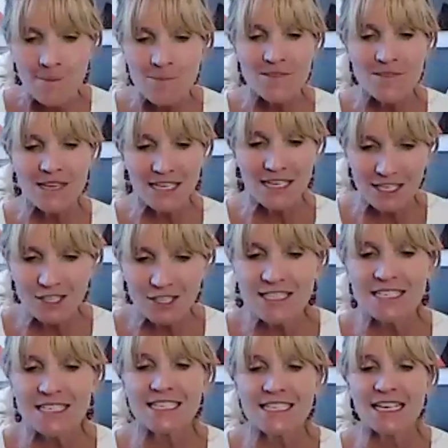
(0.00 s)
the
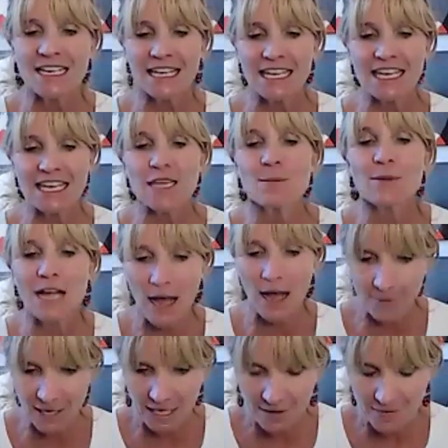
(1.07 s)
guilt is going to keep
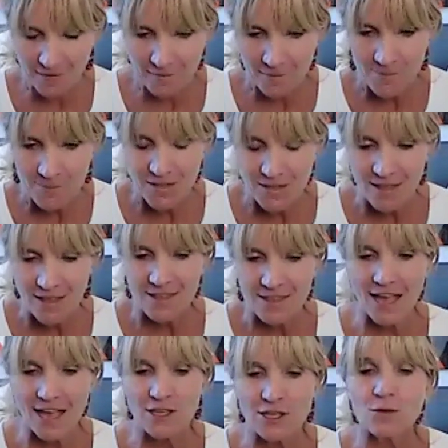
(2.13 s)
coming,
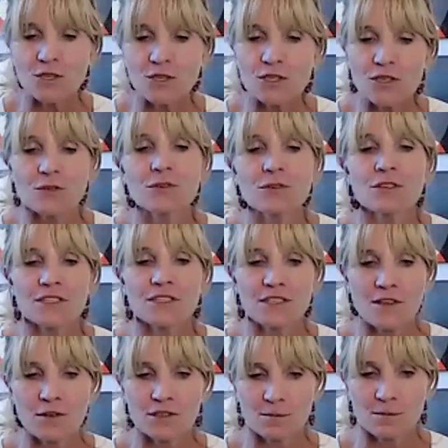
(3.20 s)
that you use
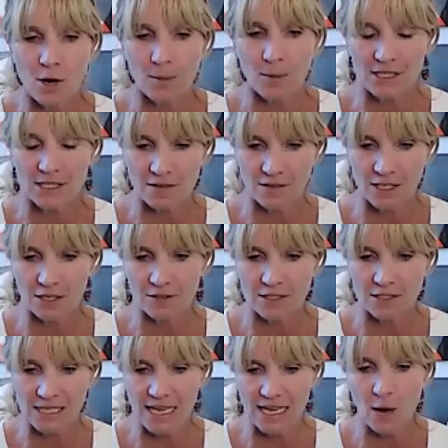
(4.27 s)
those moments of guilt
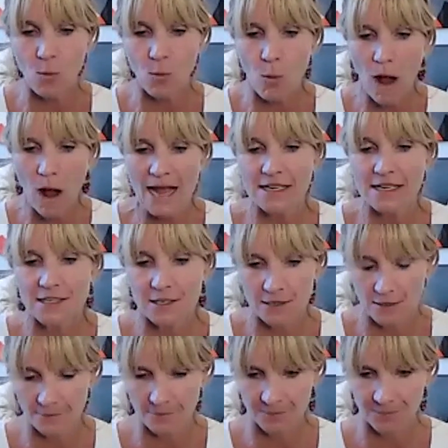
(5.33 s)
to get
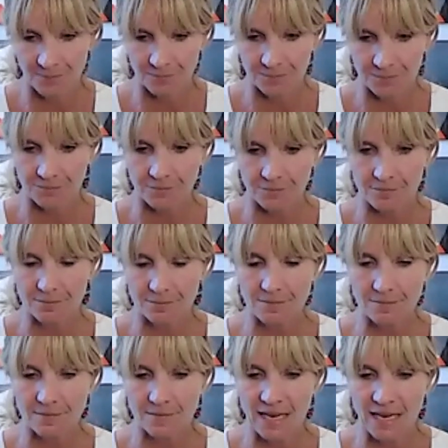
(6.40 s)
wiser
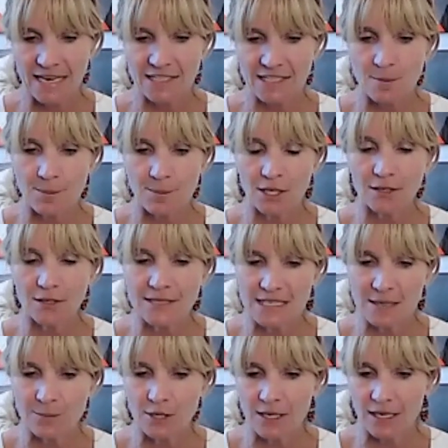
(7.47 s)
and to build
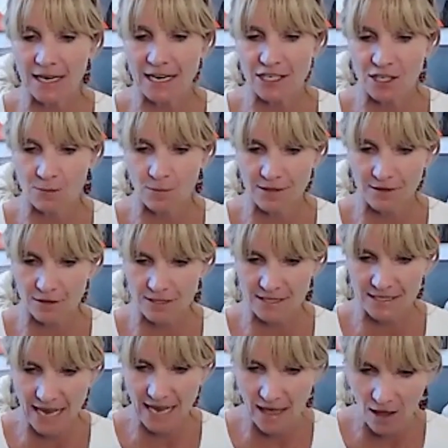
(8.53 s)
deeper connection with
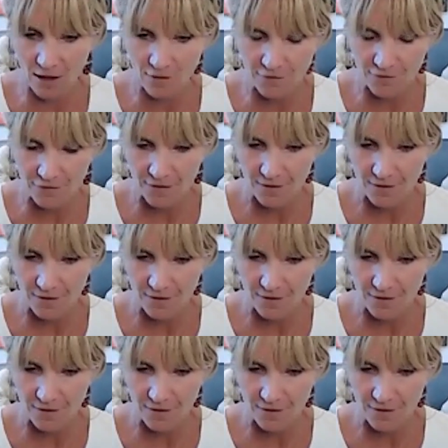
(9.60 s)
yourself